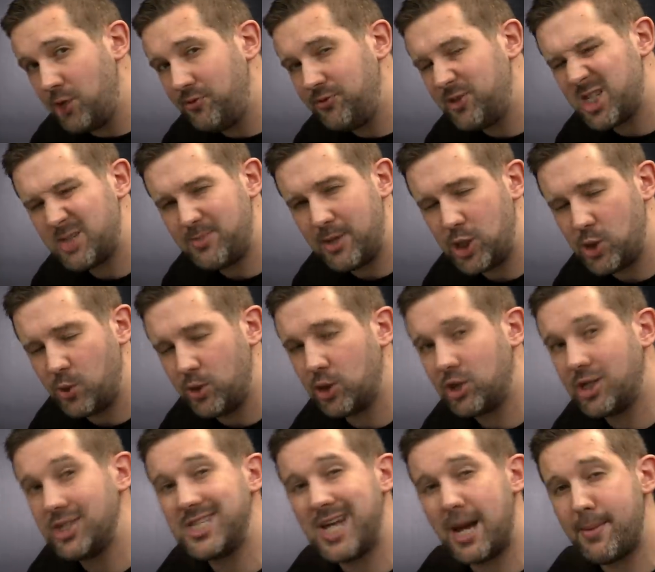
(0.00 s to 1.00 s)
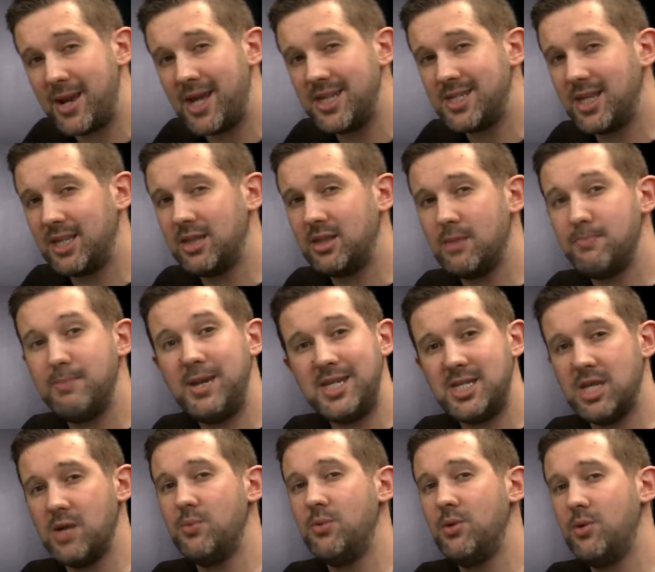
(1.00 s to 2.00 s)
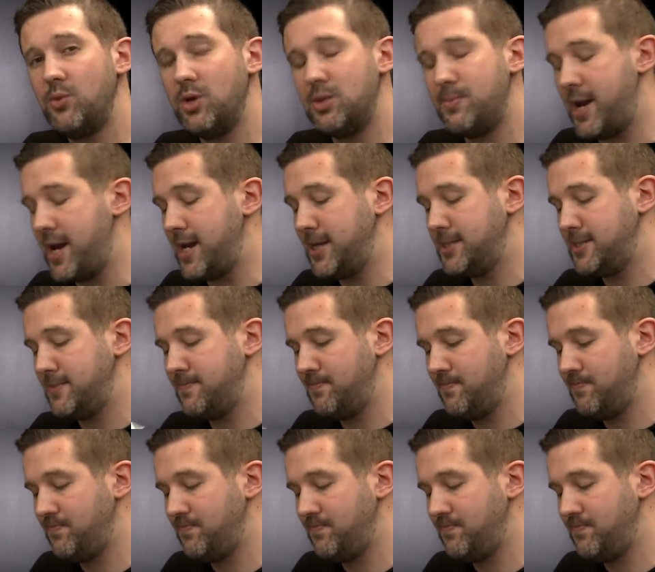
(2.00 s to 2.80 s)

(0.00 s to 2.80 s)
off just to make sure we're not contaminating the medium with paint.